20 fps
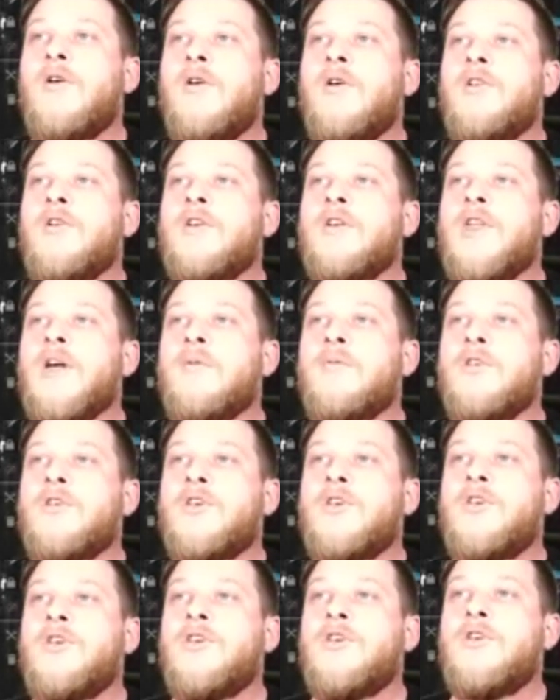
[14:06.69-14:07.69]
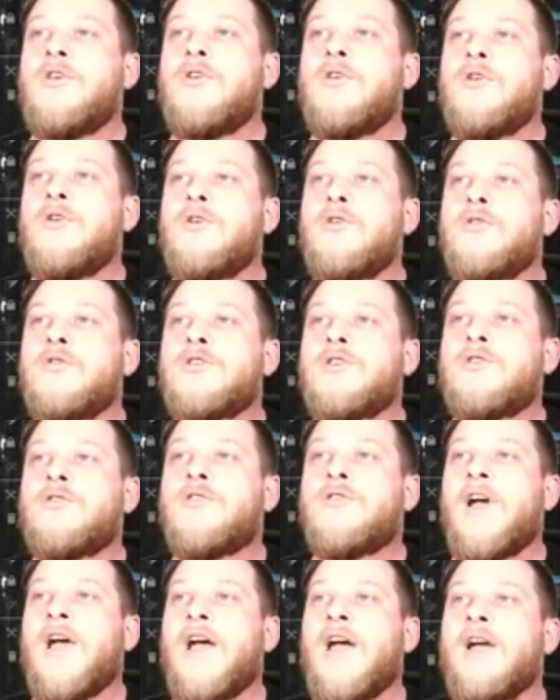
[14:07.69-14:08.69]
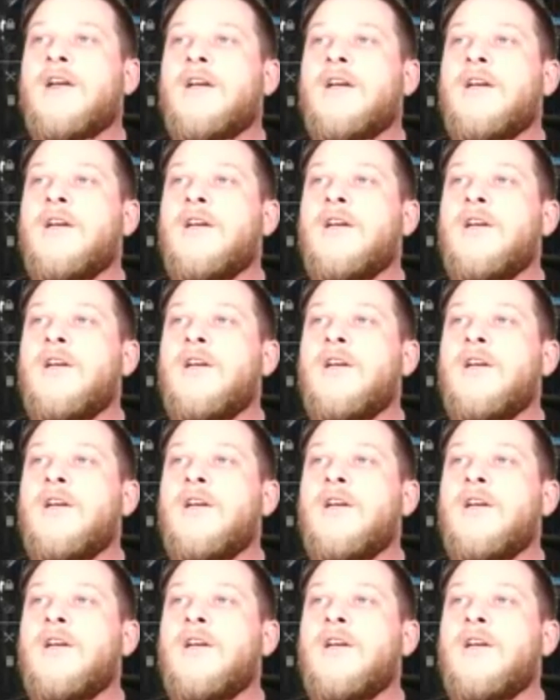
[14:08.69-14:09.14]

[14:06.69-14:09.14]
Oh, look at that huge crack.